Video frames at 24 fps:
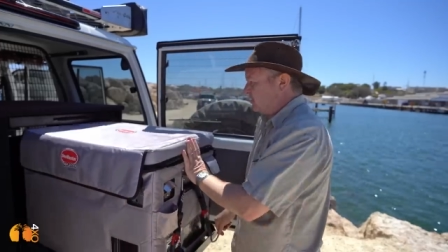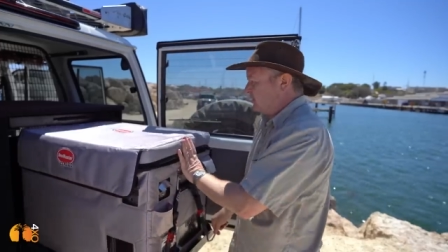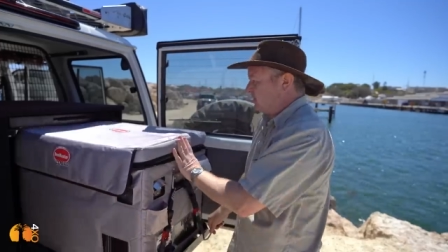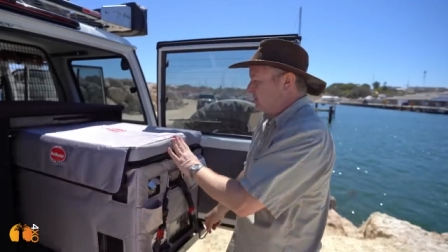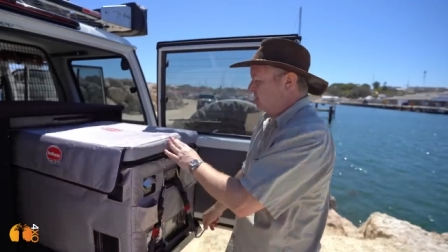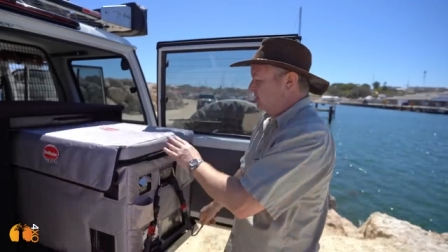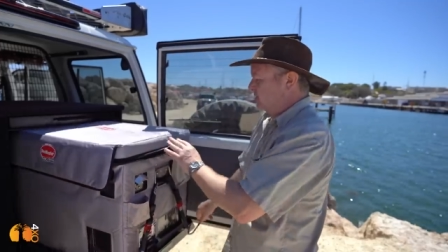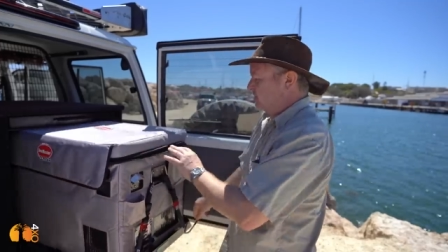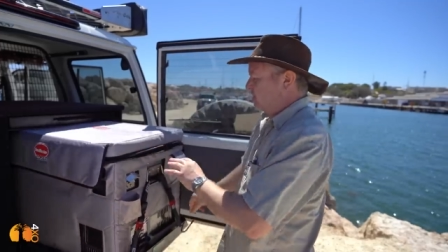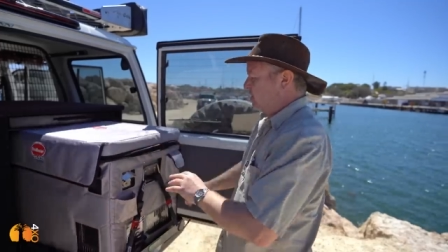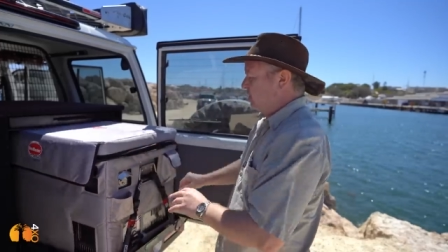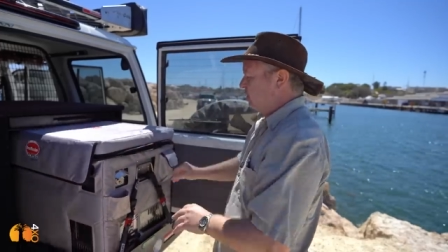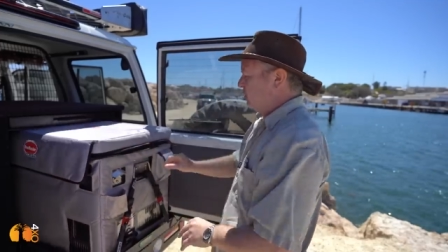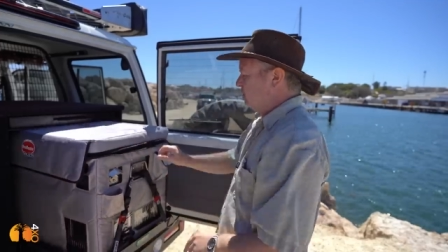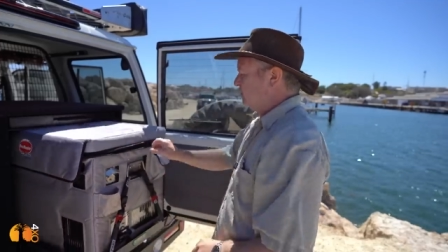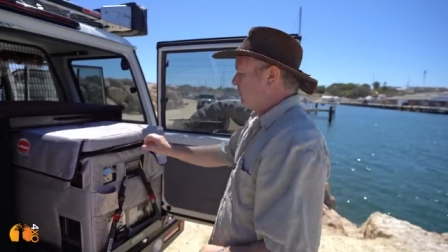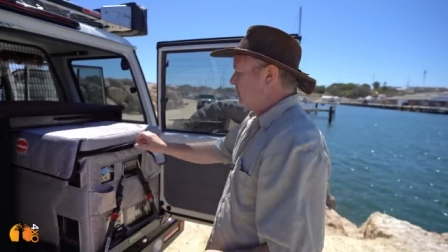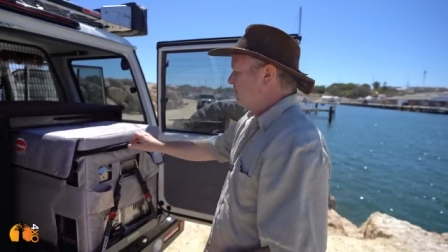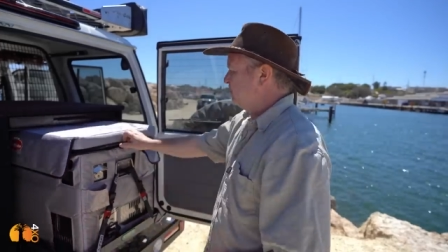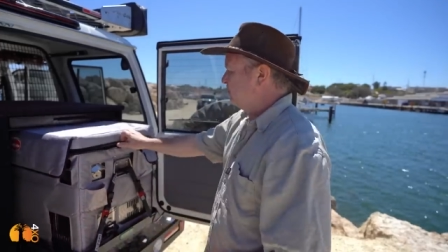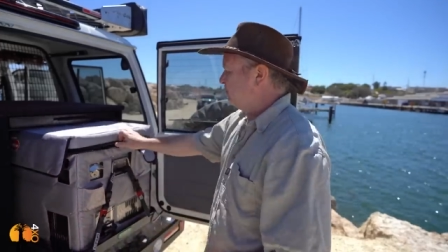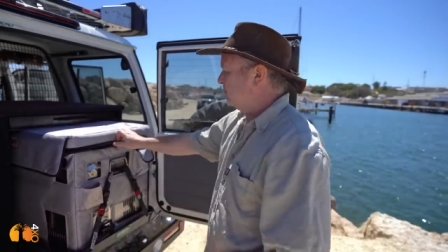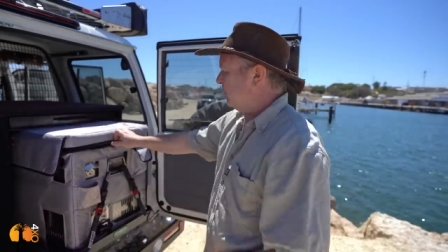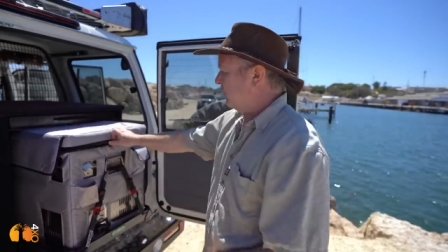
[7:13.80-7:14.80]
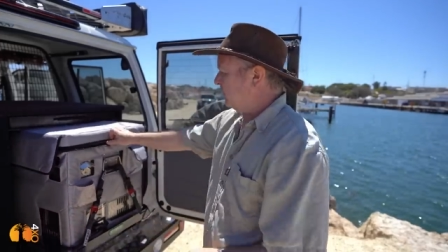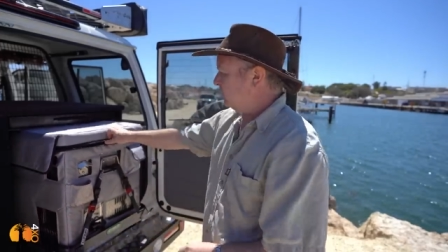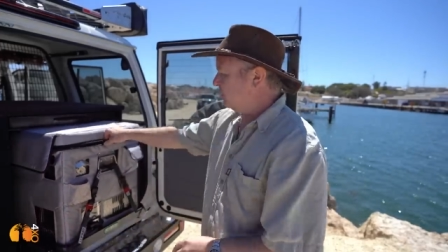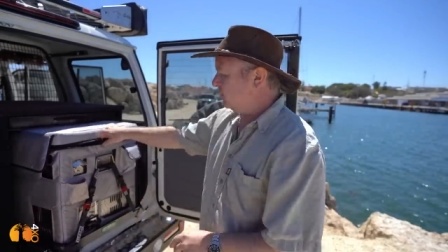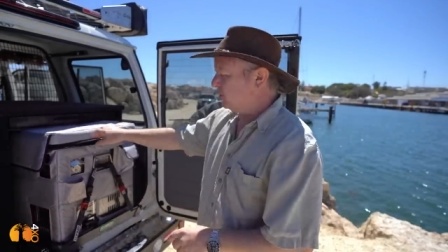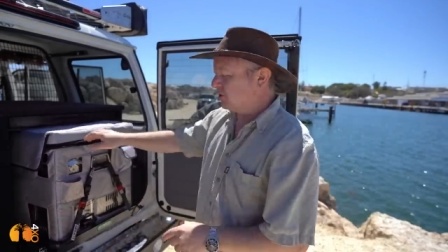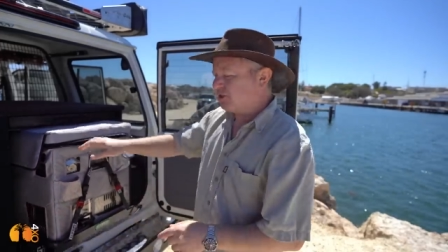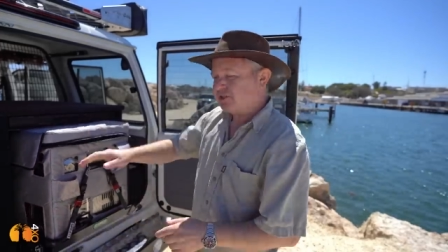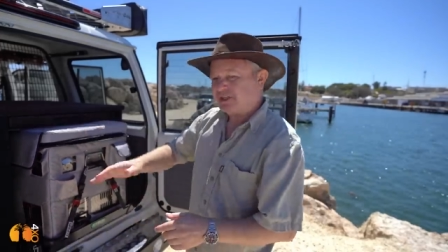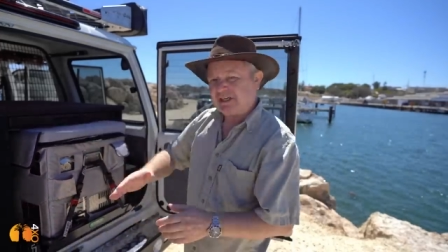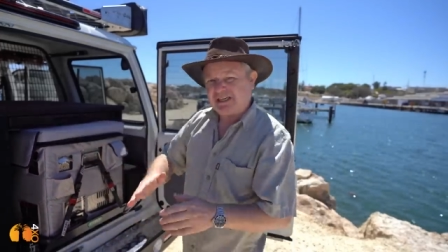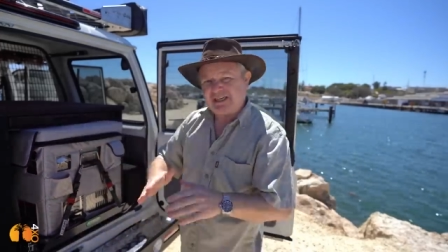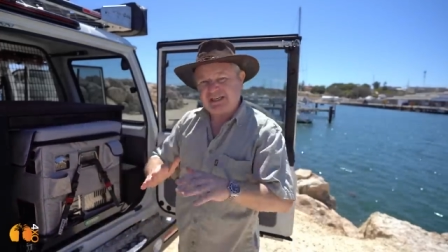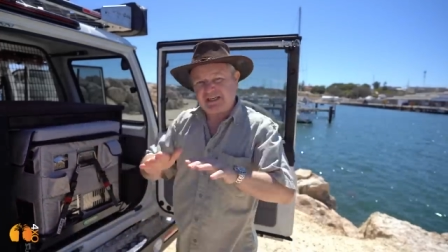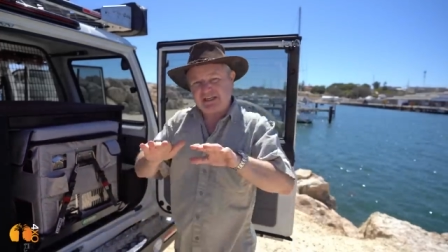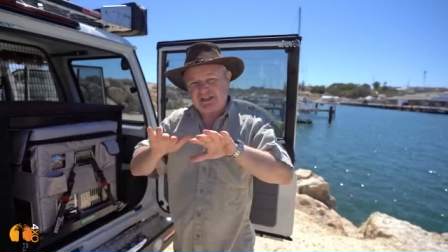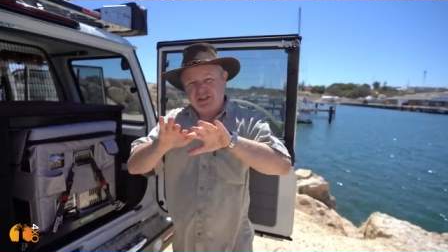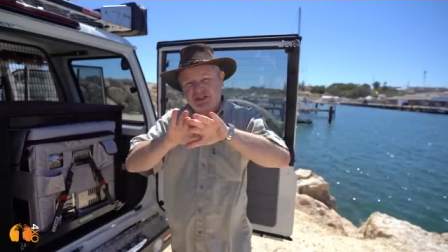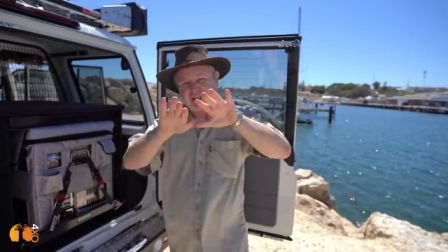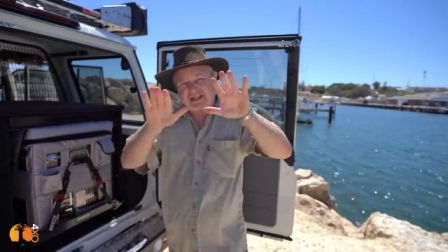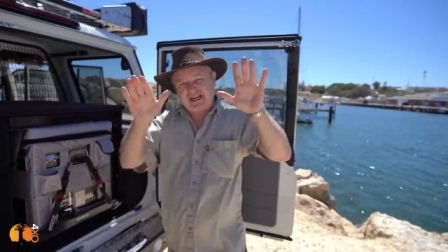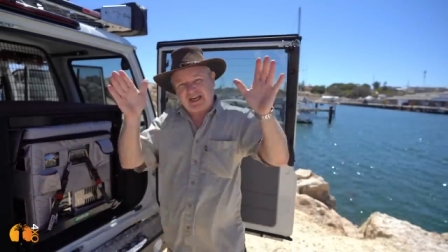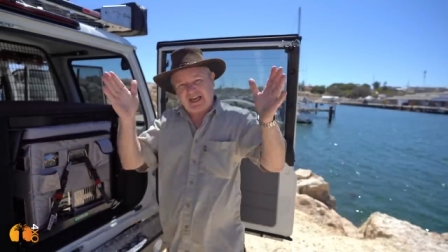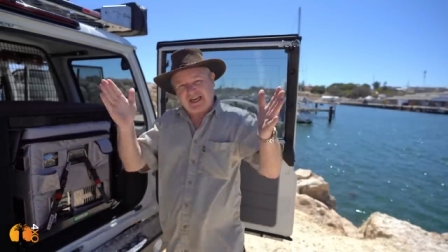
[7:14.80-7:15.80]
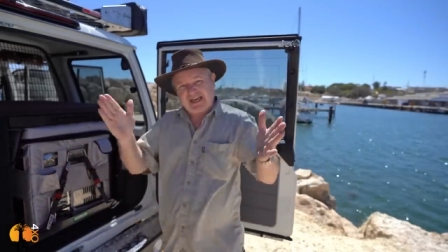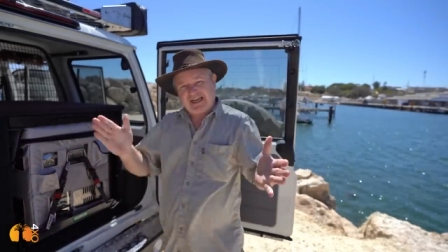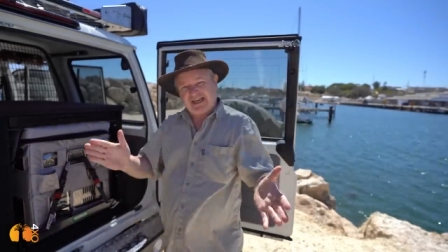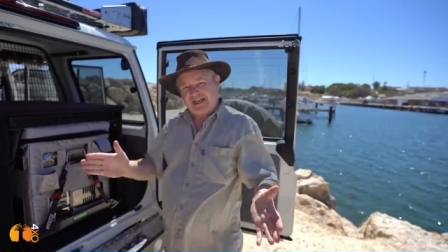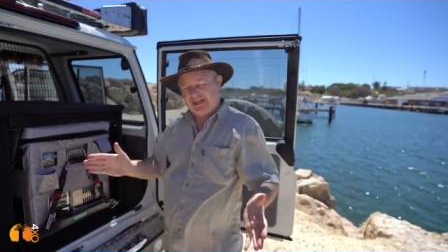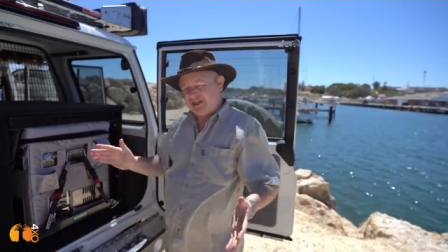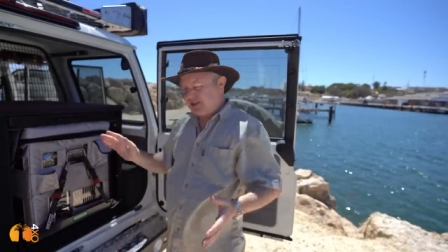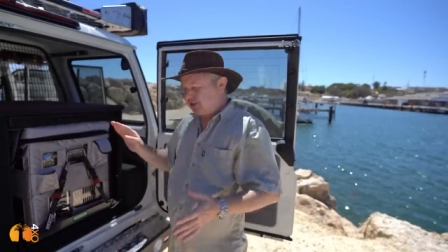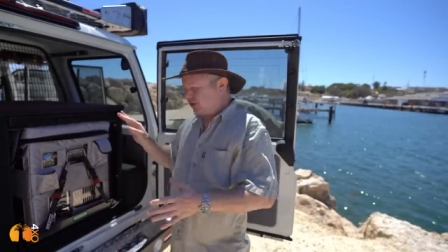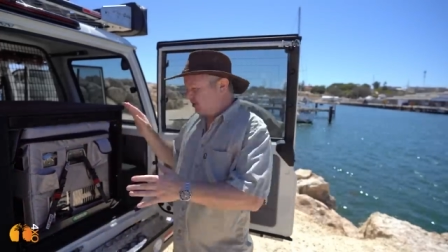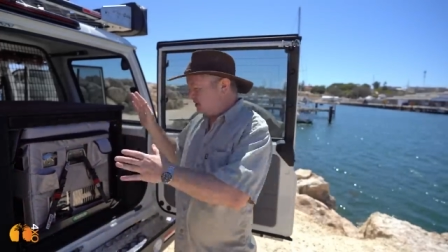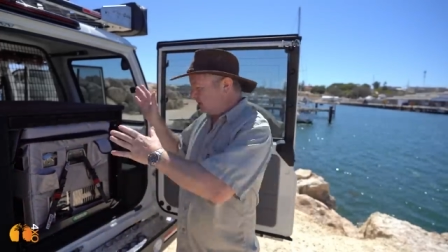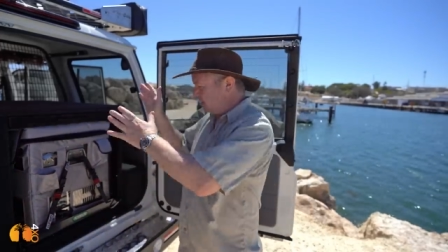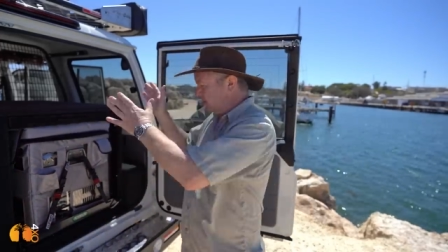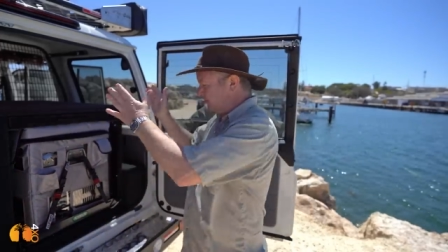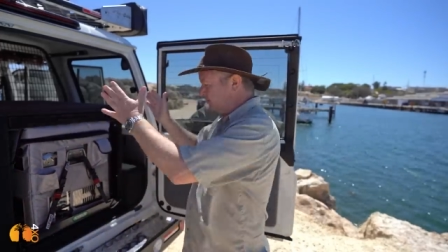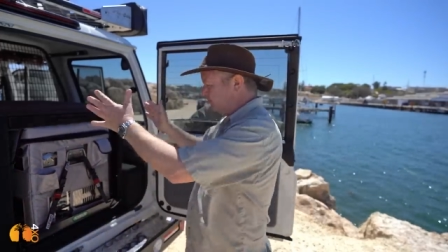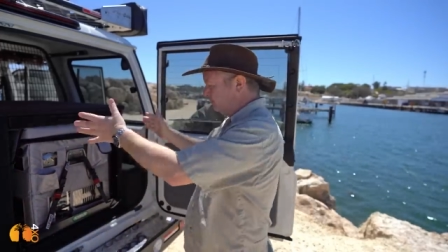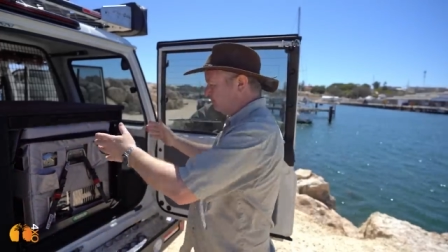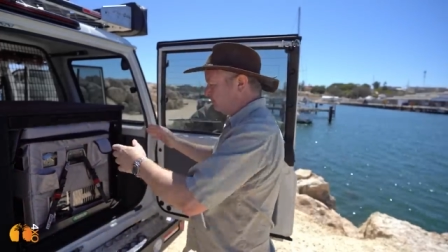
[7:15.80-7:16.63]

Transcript: is concerned, because it is caged,